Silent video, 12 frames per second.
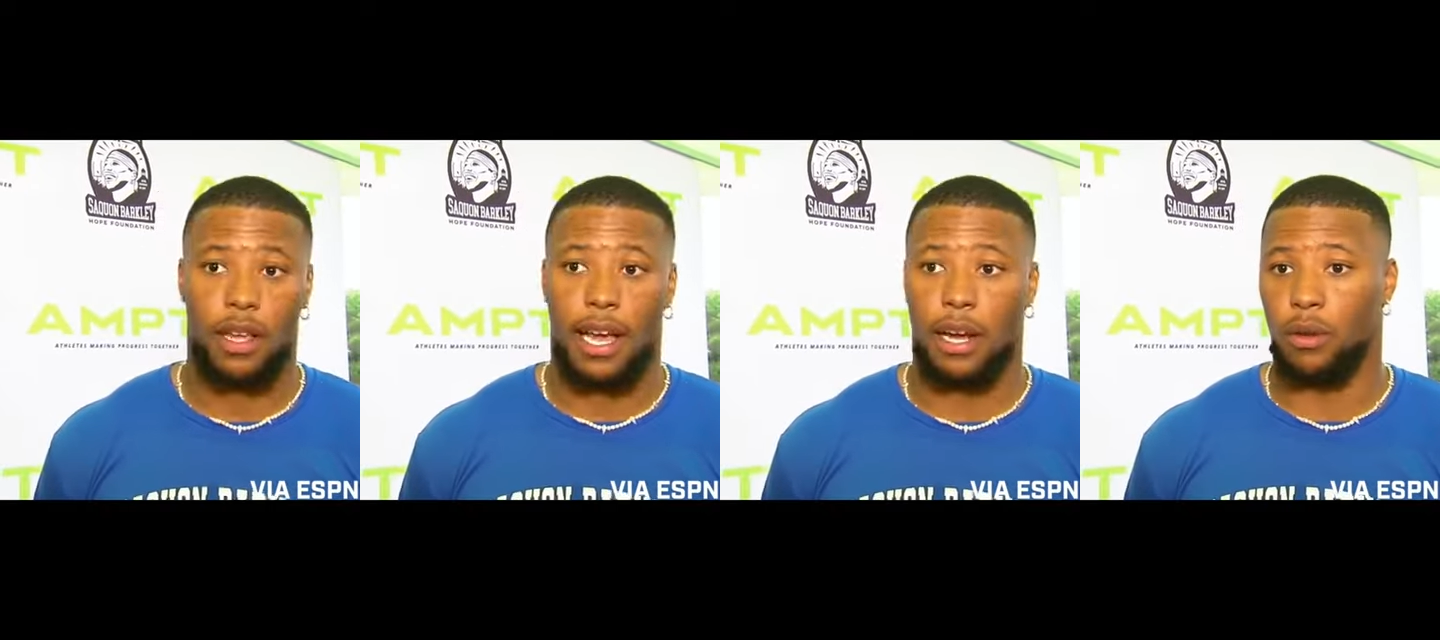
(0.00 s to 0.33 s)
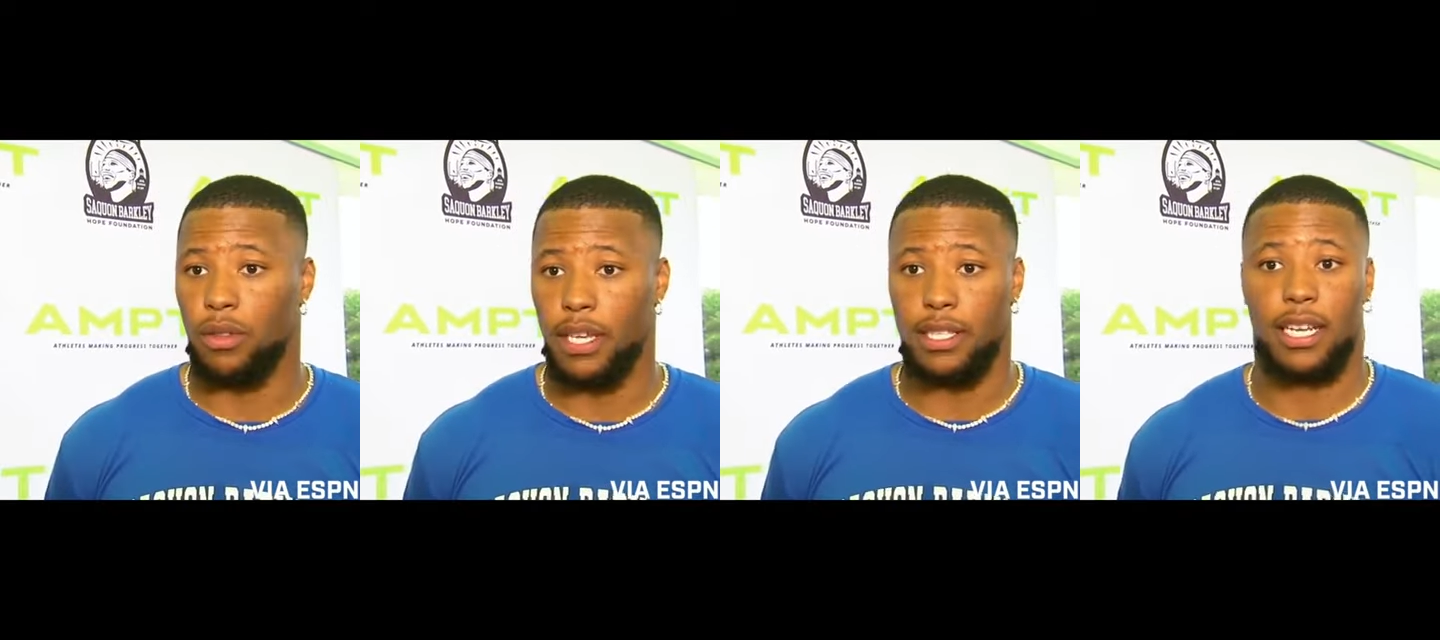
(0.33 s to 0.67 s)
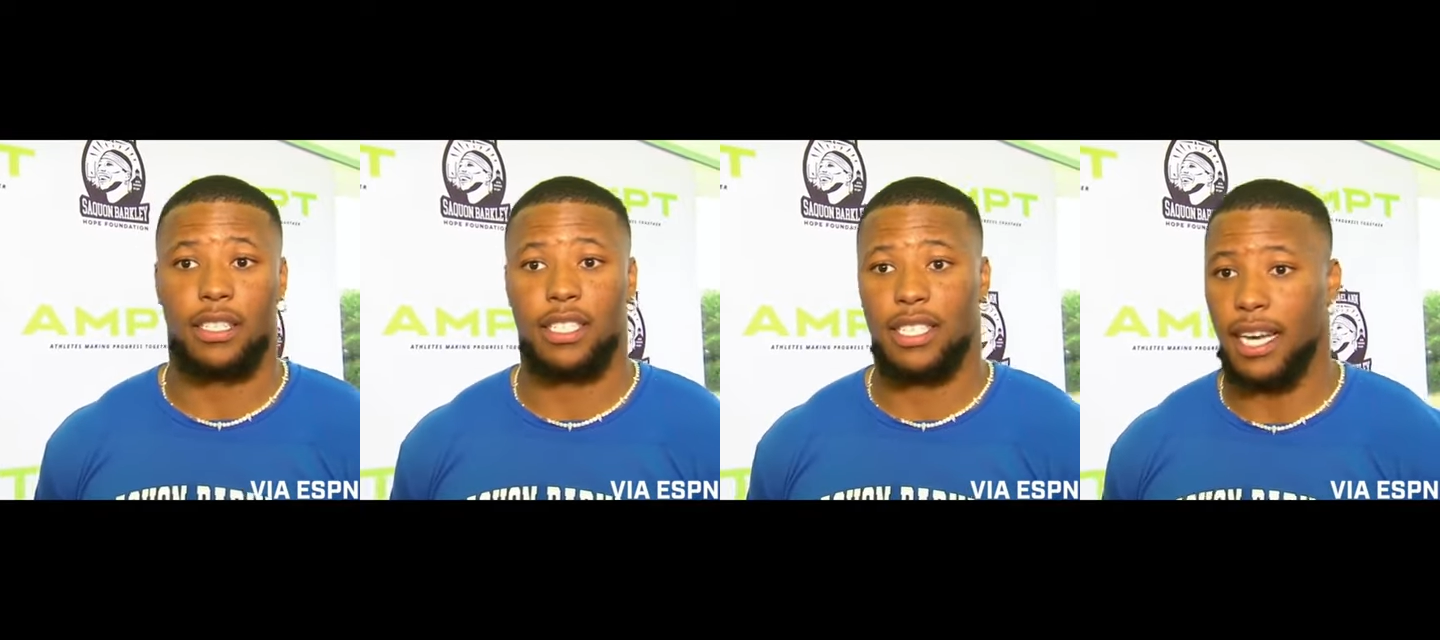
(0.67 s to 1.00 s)
I don't think
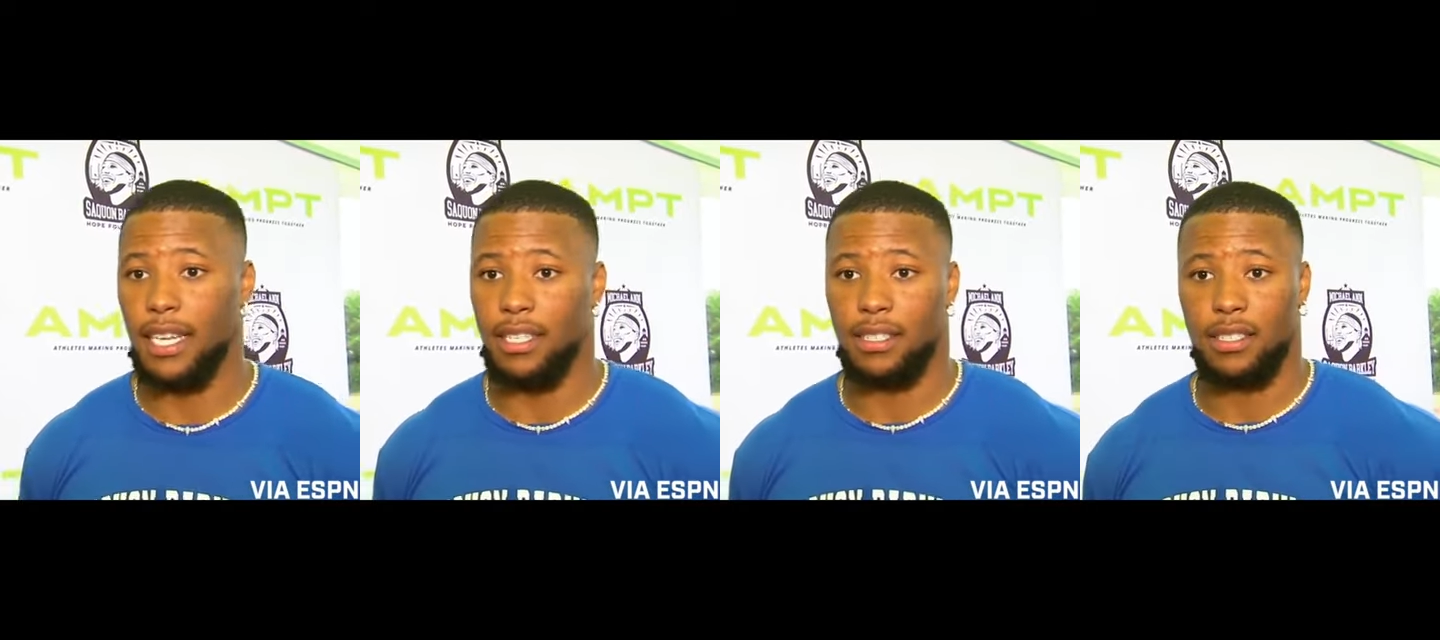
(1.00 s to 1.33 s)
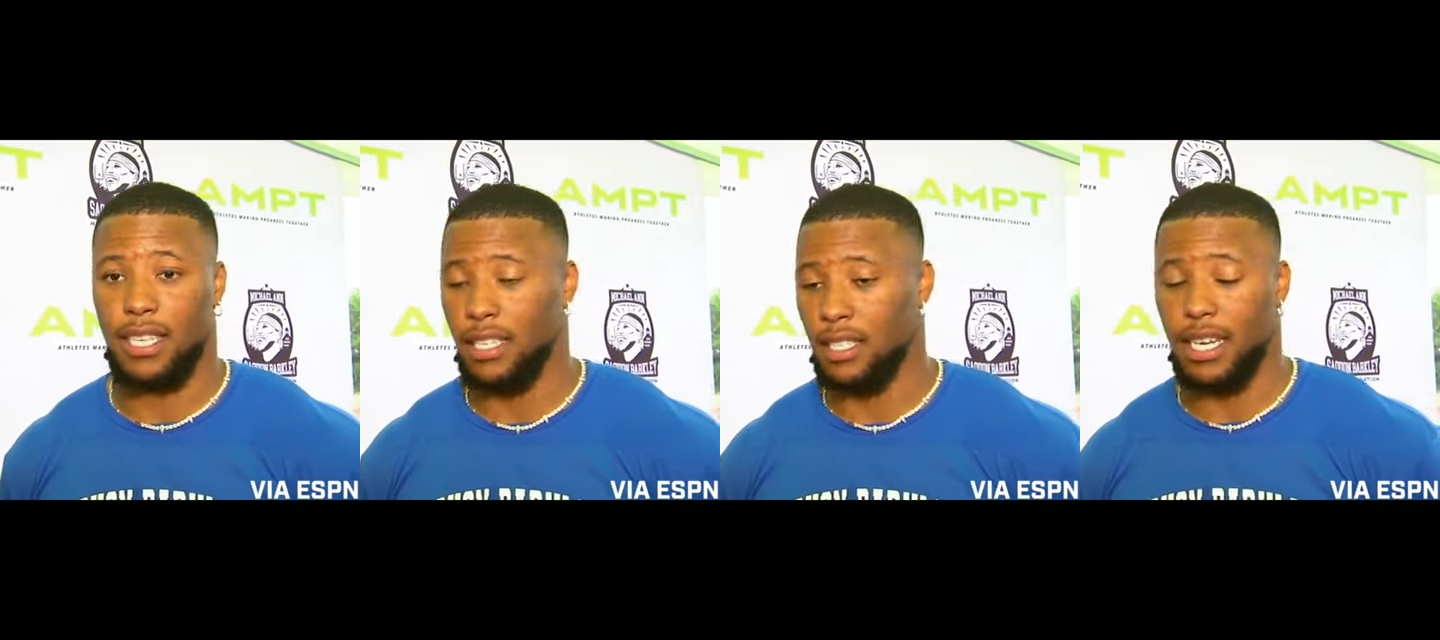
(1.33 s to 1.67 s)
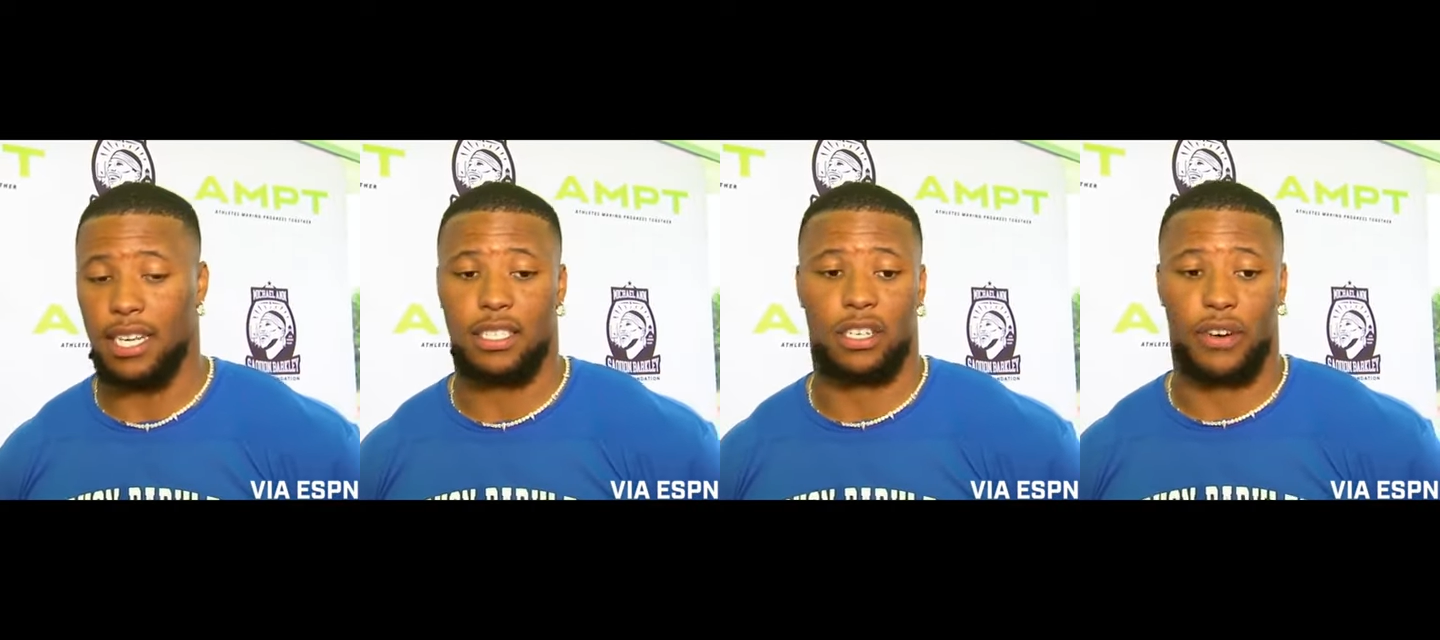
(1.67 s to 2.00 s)
Tennessee Titans. Tennessee
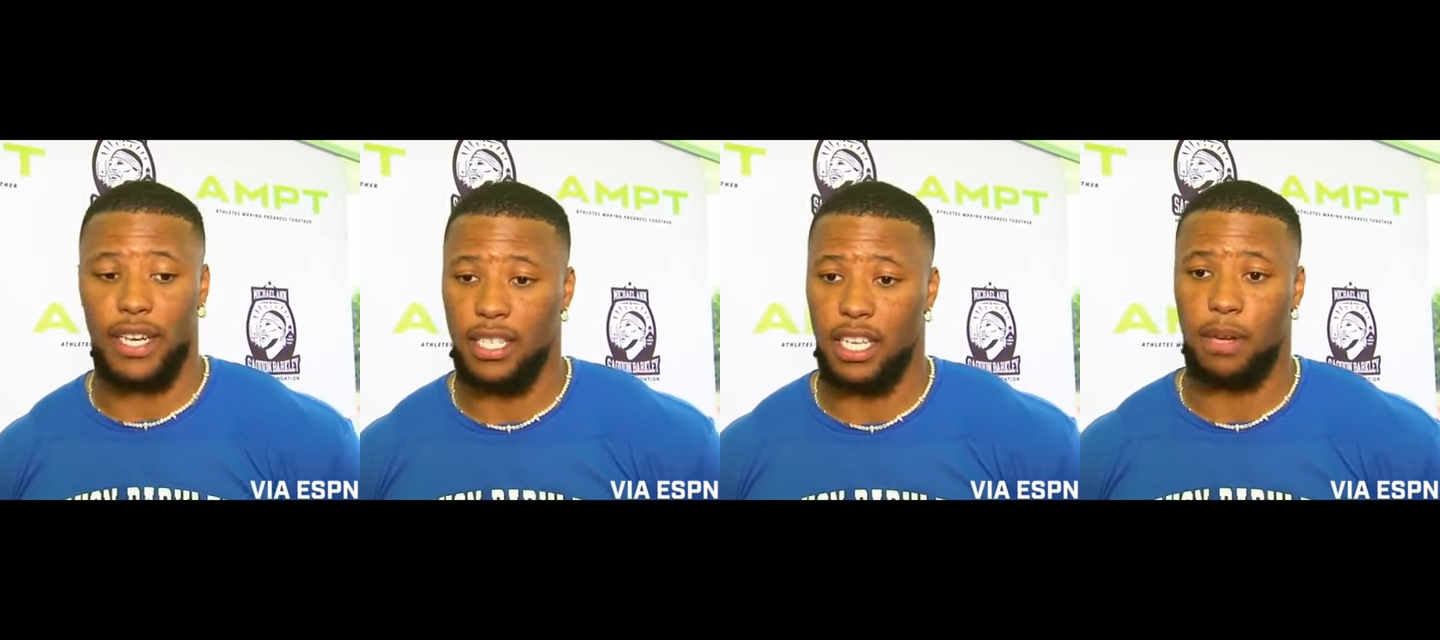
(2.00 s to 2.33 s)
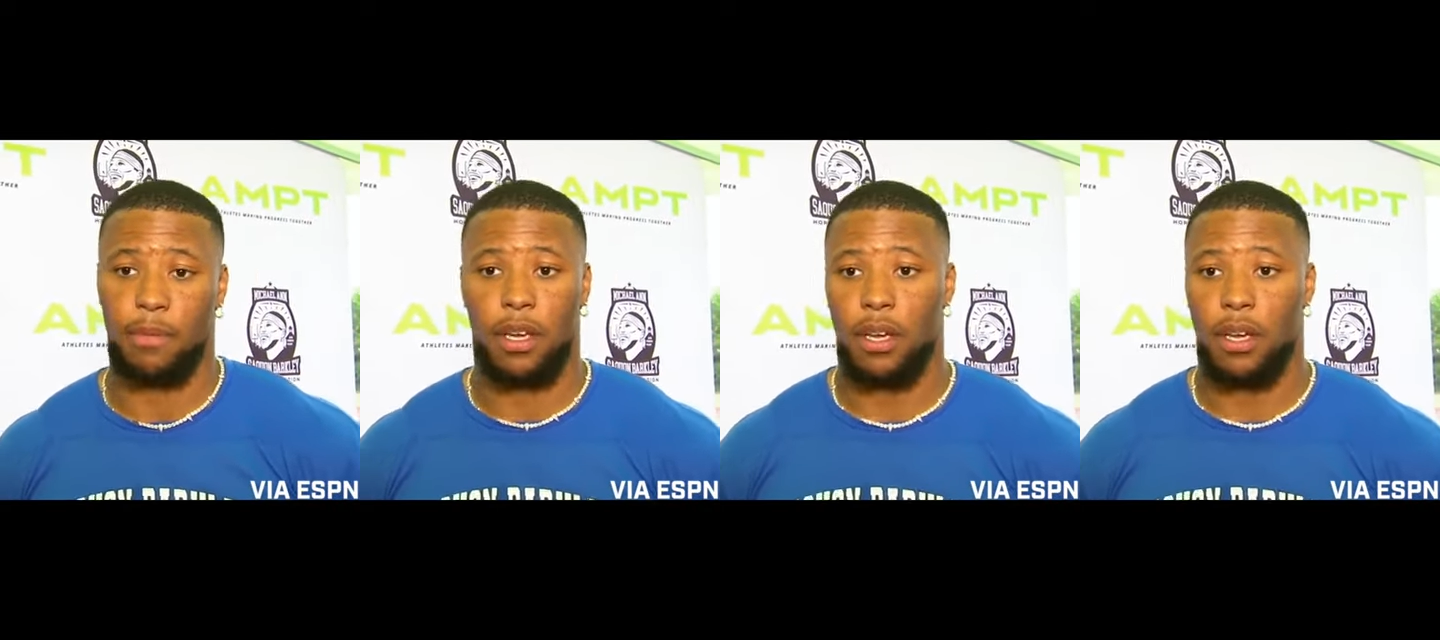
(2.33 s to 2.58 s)
Titans is a great team,